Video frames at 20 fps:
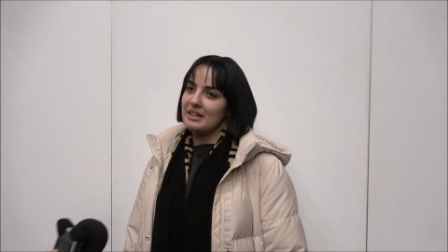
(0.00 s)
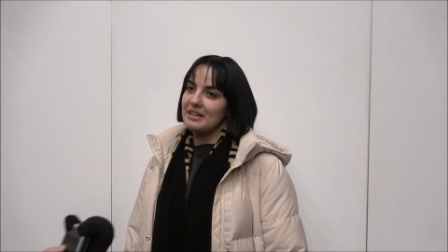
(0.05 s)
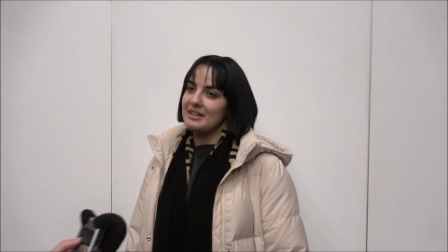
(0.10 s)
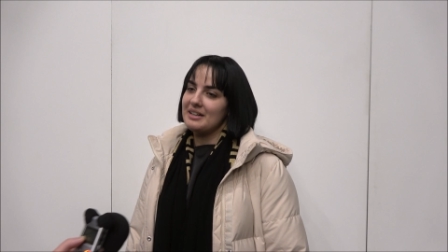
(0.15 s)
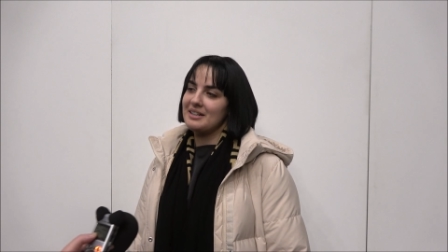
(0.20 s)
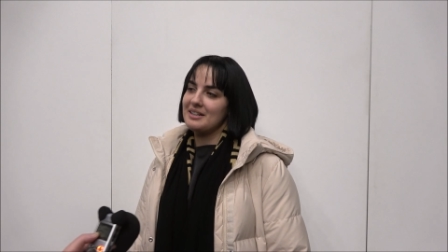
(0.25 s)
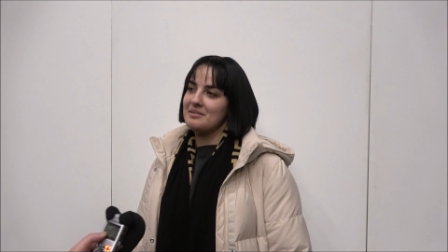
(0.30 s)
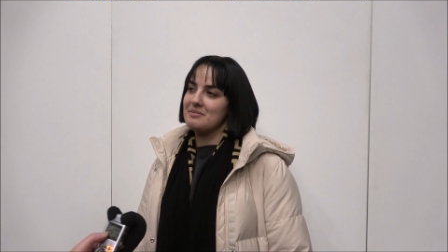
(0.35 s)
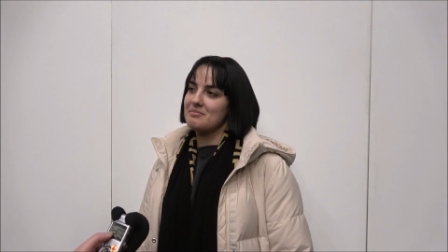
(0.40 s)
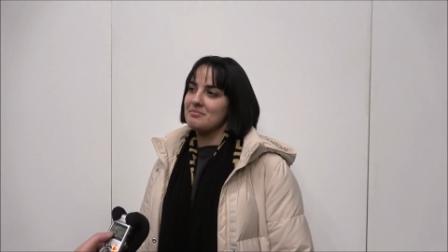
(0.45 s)

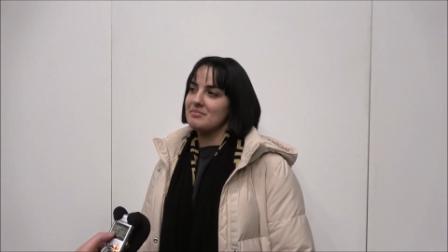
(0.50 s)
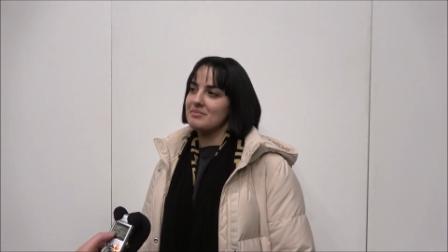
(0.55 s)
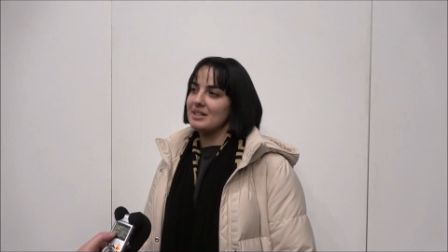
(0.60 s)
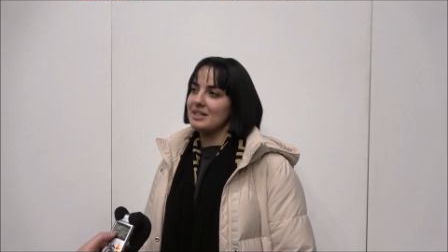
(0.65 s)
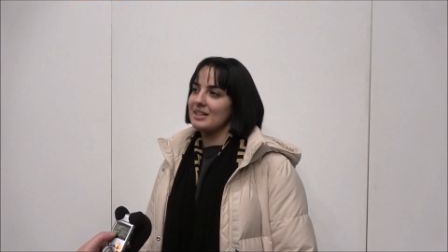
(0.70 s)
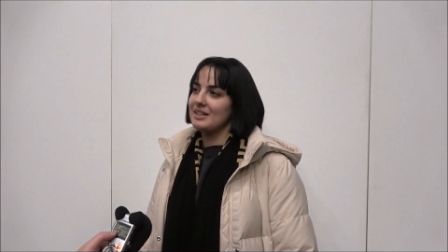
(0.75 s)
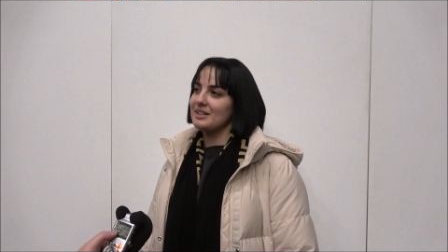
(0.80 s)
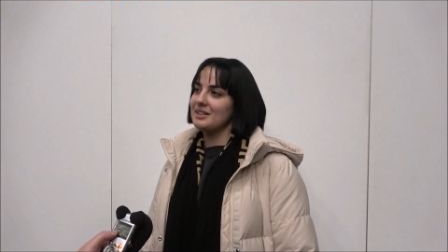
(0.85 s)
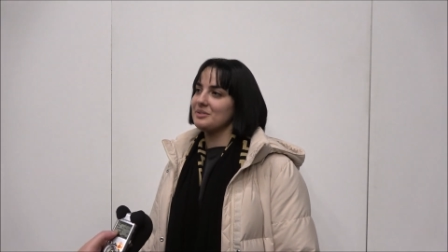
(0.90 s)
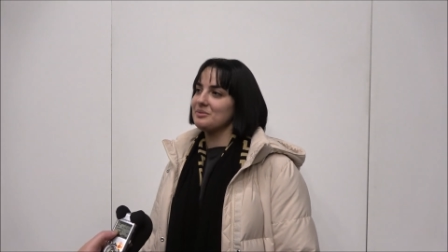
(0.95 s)
Um,
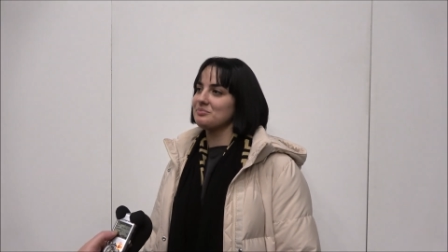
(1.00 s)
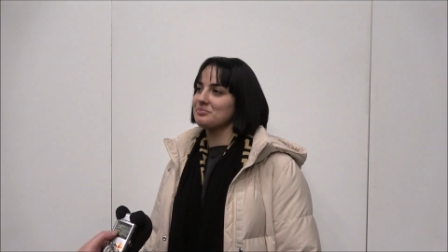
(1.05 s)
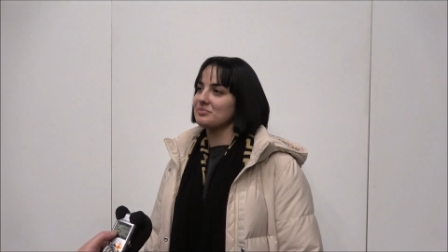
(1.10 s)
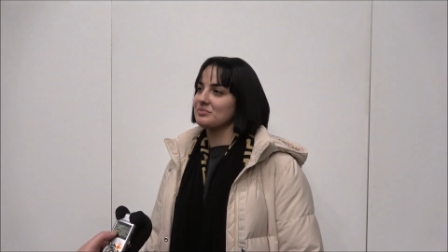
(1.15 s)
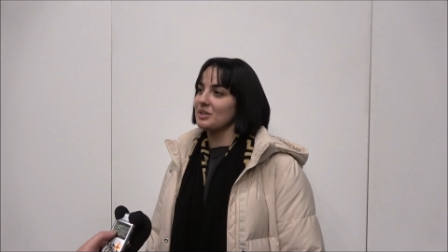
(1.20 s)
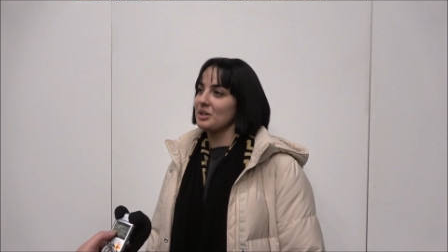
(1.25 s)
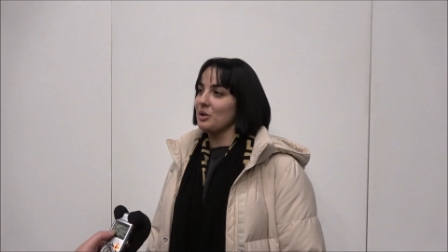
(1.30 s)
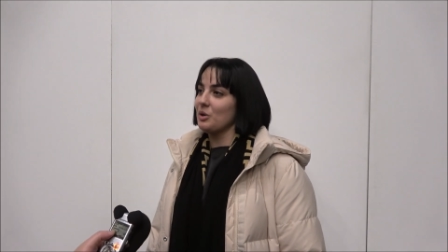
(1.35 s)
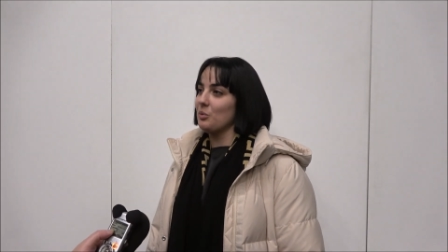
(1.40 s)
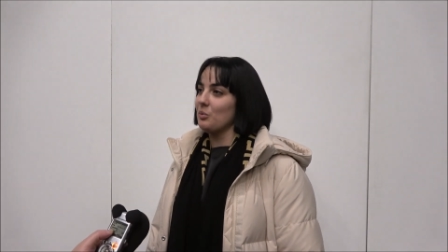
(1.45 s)

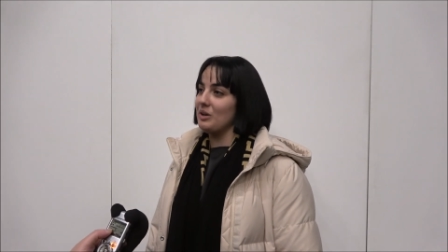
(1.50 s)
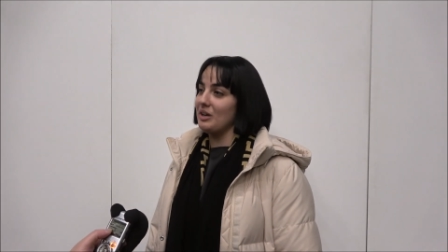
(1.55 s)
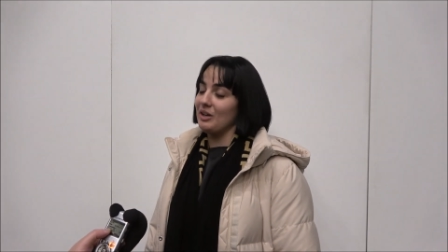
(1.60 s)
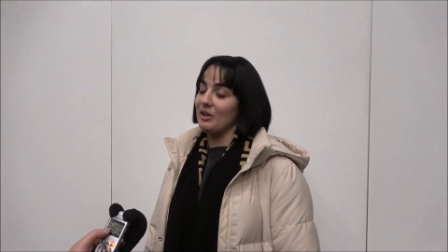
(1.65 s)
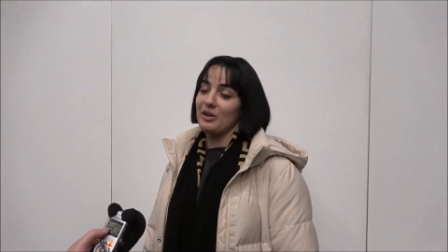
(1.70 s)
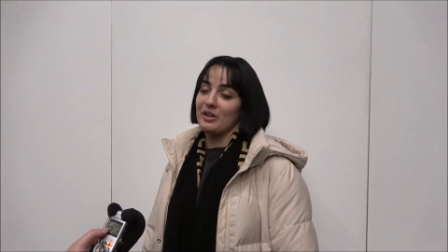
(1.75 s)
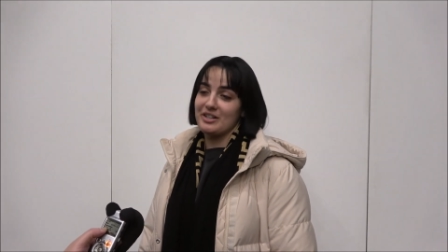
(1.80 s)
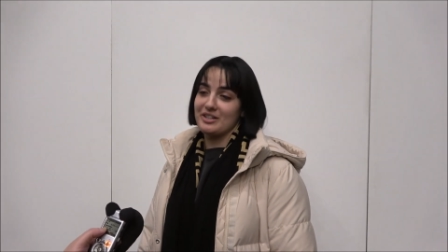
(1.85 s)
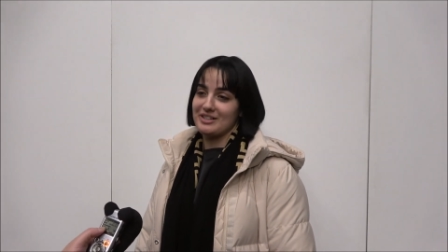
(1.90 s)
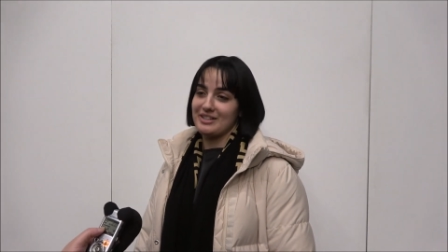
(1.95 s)
well,
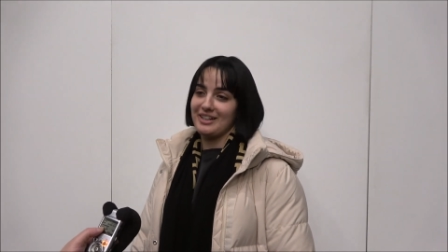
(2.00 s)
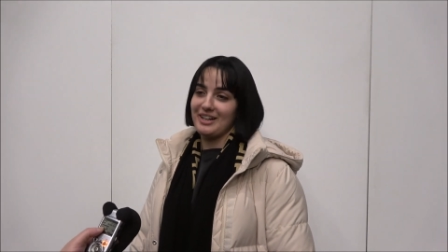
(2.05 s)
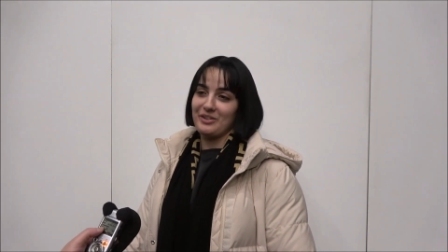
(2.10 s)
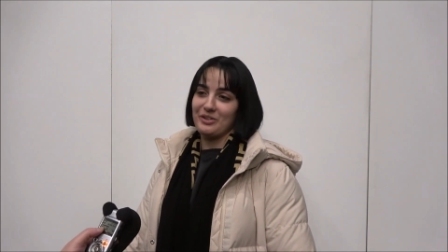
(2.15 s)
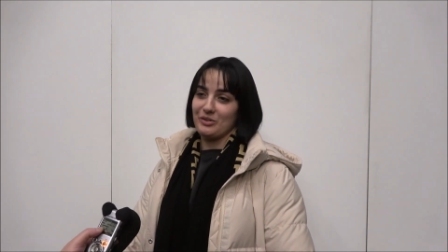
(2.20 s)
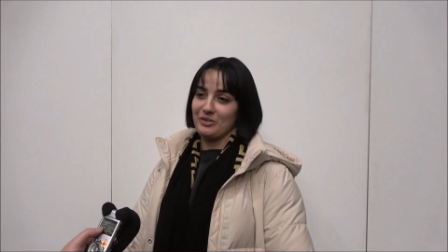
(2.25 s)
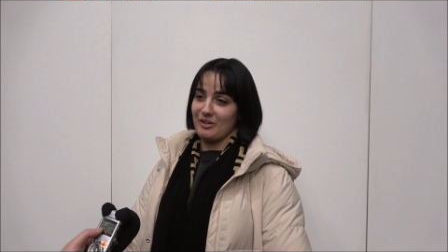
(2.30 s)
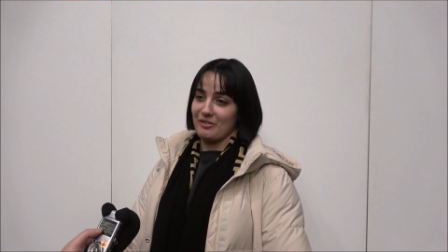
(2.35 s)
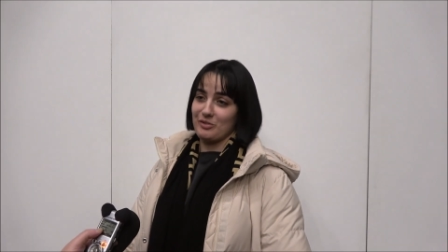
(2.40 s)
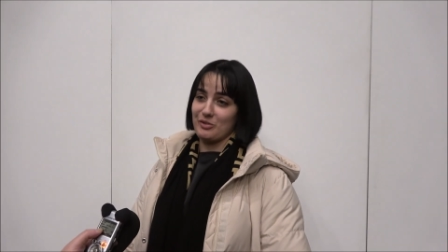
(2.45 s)
honestly, I
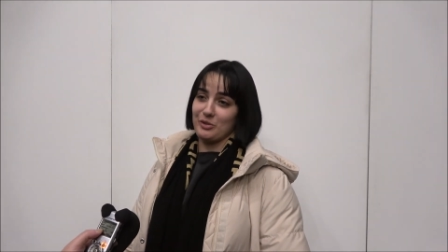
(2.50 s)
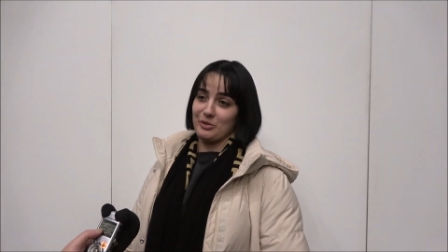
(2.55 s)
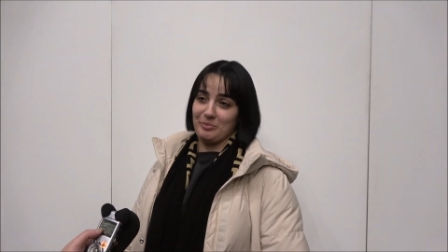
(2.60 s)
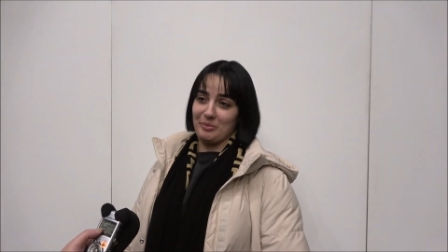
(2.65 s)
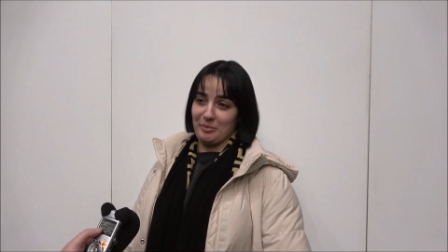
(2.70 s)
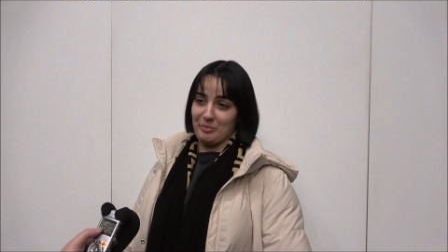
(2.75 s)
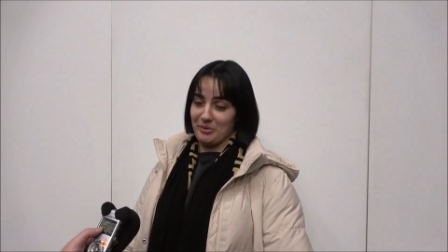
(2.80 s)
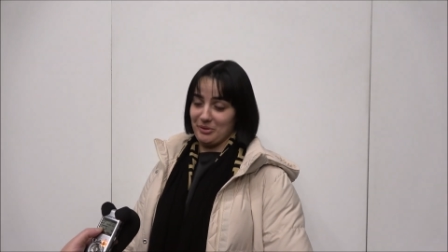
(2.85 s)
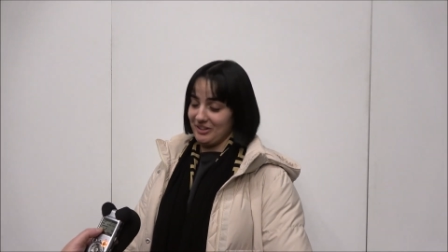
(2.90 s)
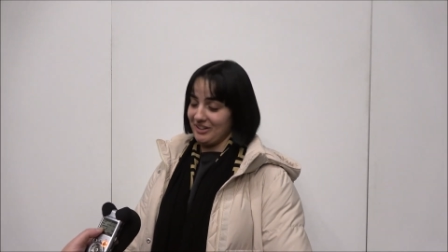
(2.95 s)
don't have a good
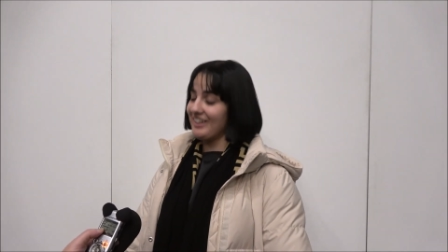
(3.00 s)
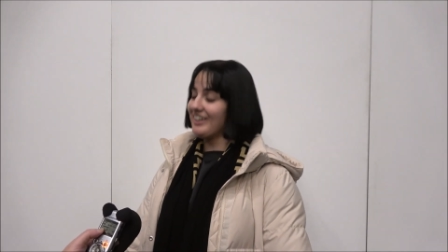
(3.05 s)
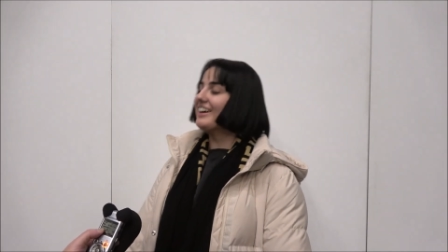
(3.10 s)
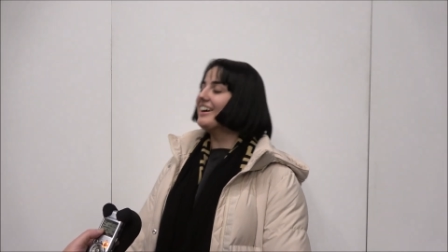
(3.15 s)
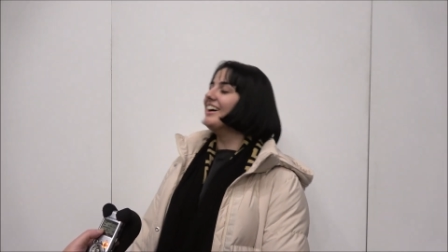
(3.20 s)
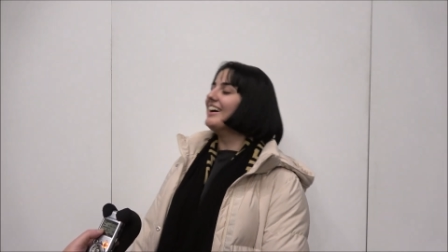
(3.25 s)
memory.